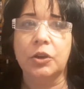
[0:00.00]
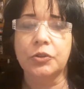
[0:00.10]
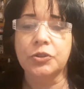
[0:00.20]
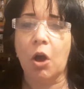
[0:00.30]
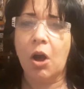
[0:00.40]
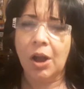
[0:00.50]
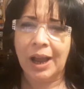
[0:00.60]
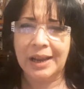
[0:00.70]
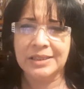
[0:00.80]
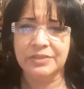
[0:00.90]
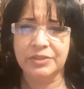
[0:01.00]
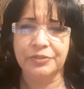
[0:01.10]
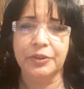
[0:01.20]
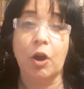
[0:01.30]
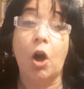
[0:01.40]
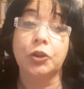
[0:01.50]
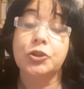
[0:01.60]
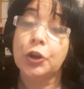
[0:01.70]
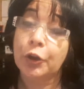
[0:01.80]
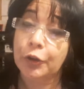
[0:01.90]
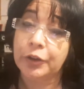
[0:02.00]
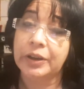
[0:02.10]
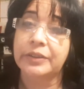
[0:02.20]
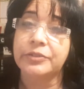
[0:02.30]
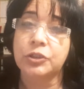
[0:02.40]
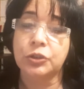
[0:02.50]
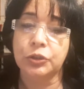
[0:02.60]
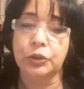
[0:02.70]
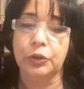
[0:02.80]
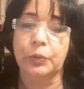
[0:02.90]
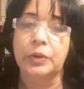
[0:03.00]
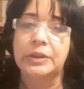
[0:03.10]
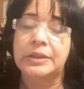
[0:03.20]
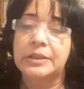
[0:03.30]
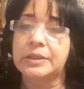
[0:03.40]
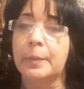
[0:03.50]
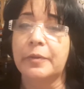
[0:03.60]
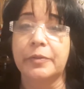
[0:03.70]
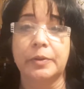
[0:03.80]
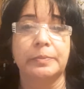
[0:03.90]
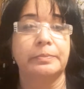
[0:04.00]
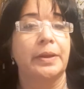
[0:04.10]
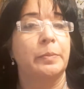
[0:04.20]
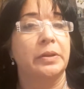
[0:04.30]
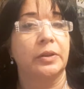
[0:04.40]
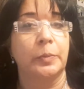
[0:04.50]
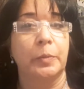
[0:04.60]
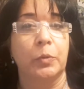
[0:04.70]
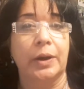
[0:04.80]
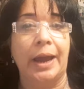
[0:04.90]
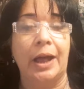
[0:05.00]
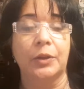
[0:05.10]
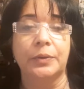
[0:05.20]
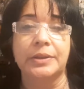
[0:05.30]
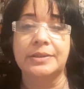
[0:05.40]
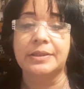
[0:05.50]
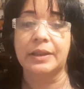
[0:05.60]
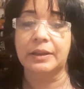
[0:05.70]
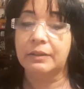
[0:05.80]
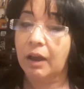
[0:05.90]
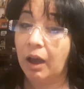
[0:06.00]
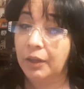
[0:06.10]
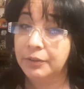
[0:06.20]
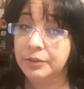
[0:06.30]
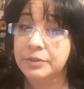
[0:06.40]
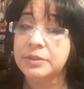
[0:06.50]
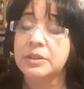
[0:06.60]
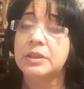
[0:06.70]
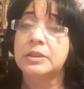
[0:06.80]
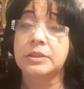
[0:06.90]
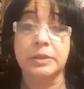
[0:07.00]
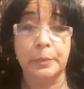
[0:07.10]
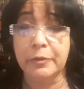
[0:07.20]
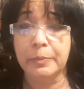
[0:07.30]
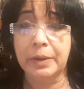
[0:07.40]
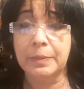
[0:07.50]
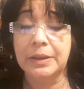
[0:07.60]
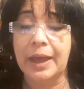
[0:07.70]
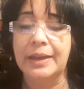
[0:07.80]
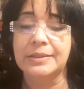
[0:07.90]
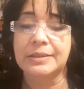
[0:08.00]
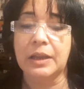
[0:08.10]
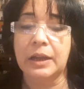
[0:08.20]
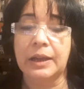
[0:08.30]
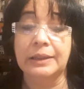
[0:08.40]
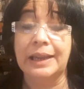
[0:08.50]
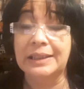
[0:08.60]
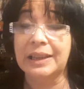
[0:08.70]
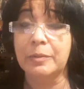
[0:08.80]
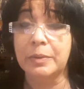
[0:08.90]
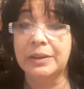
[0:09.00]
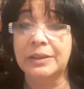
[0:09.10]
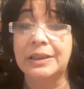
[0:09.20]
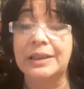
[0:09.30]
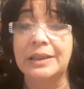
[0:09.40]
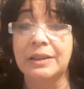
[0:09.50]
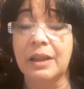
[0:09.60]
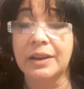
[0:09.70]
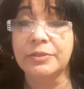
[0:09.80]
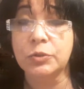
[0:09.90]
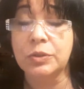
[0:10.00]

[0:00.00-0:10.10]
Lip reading: know, there's all kinds of different alternatives too. Some of them may be a little bit more calories than others. Some of them may be less. Lately, I've been eating a lot of